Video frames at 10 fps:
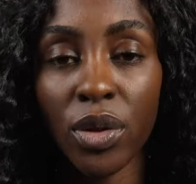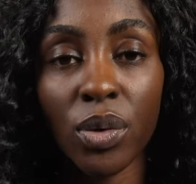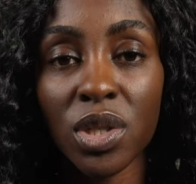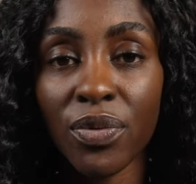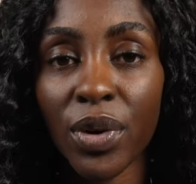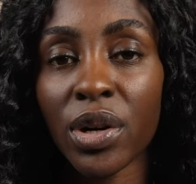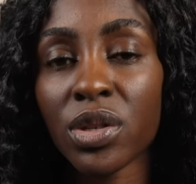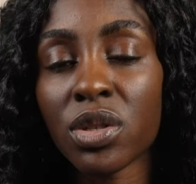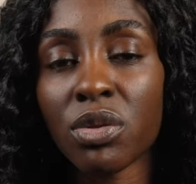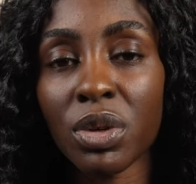those
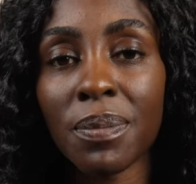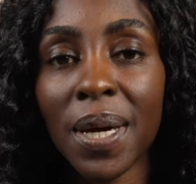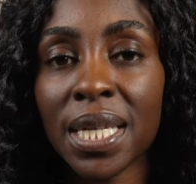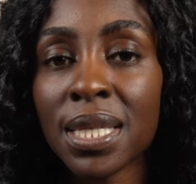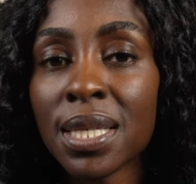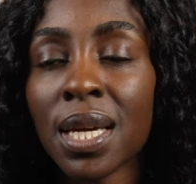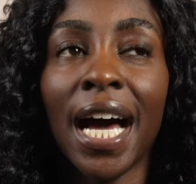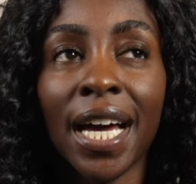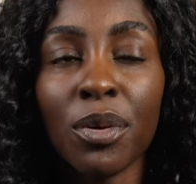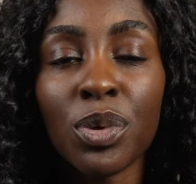first three months,
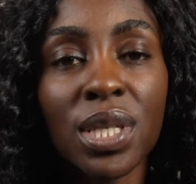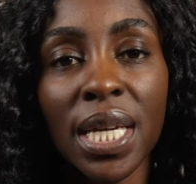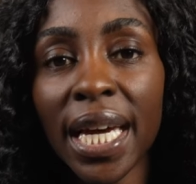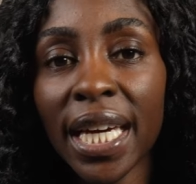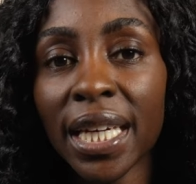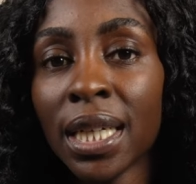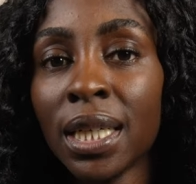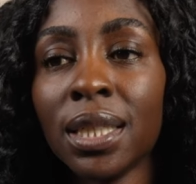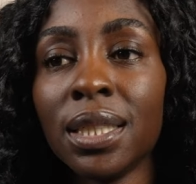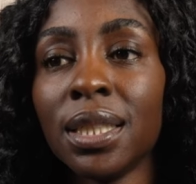I will say,
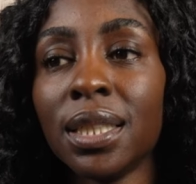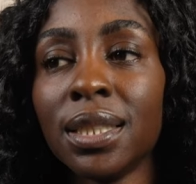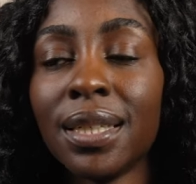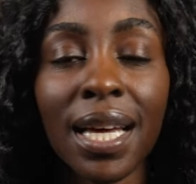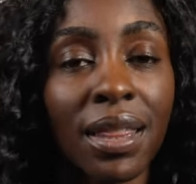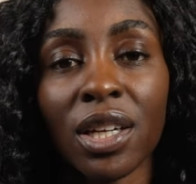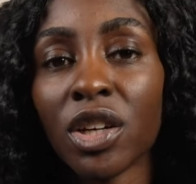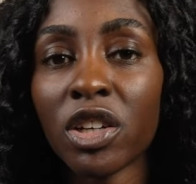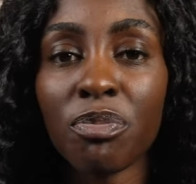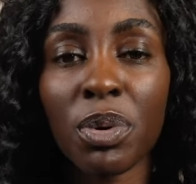nothing
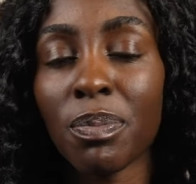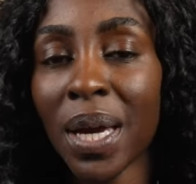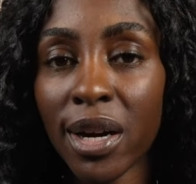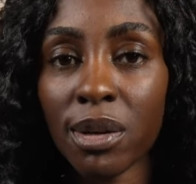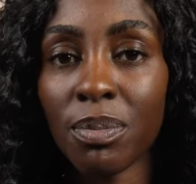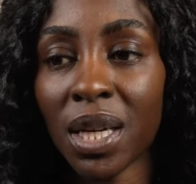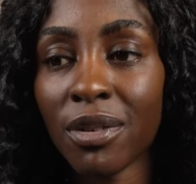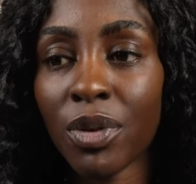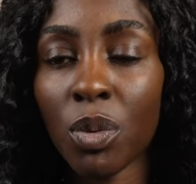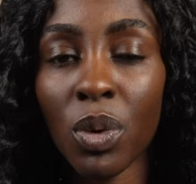could have prepared me
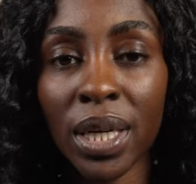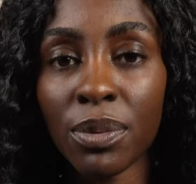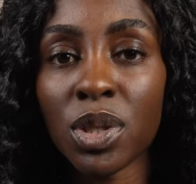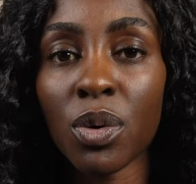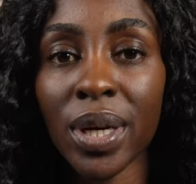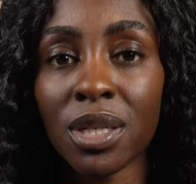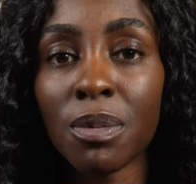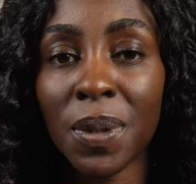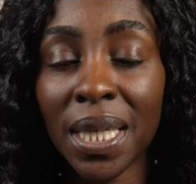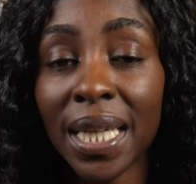for what it was going to
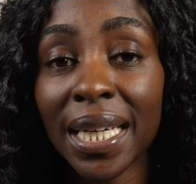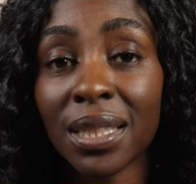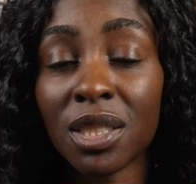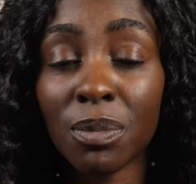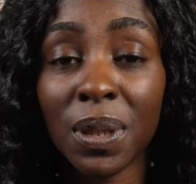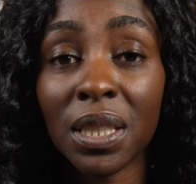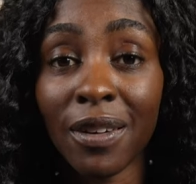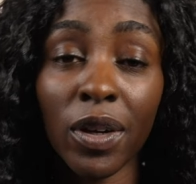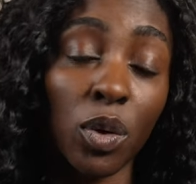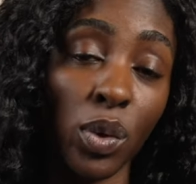be like to be
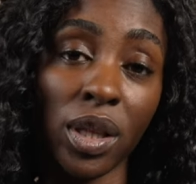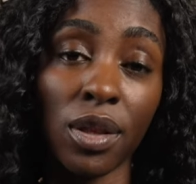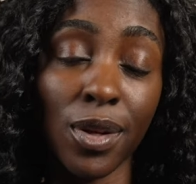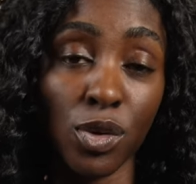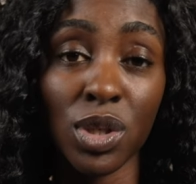living with no